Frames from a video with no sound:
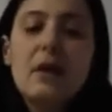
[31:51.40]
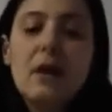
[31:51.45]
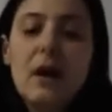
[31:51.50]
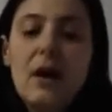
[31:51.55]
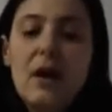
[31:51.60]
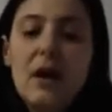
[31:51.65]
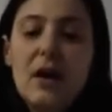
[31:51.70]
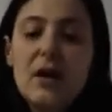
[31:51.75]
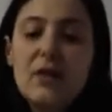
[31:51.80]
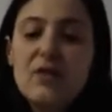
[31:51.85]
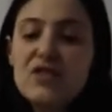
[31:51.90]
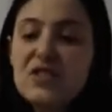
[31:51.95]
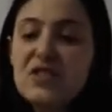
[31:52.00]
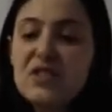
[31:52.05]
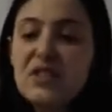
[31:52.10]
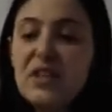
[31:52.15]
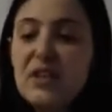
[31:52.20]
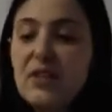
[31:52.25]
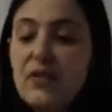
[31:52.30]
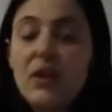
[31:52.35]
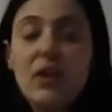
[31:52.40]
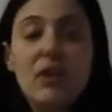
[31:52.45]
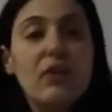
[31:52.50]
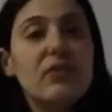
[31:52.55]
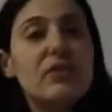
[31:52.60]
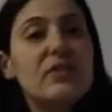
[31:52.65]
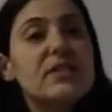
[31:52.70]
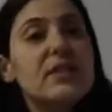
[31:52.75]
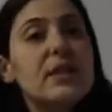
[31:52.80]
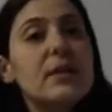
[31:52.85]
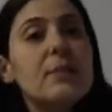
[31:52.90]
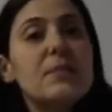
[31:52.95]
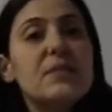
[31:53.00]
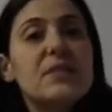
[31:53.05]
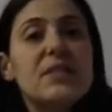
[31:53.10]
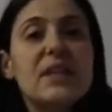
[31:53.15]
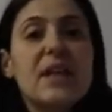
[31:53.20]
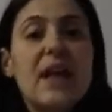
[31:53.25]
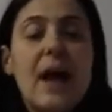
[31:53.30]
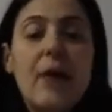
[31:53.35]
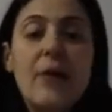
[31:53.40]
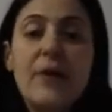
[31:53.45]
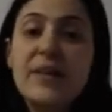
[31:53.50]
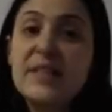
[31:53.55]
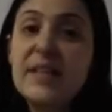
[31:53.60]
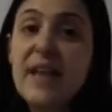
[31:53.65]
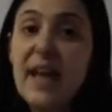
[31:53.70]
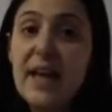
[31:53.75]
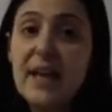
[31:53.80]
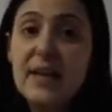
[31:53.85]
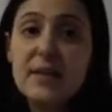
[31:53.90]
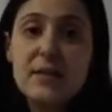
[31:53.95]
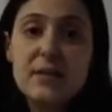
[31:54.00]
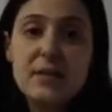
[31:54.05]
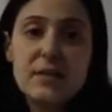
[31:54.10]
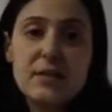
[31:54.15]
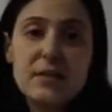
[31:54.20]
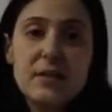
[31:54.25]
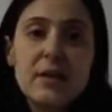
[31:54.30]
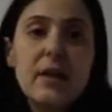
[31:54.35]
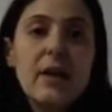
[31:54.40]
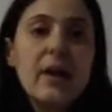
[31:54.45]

Uh, just give it a little sip, see how it tastes,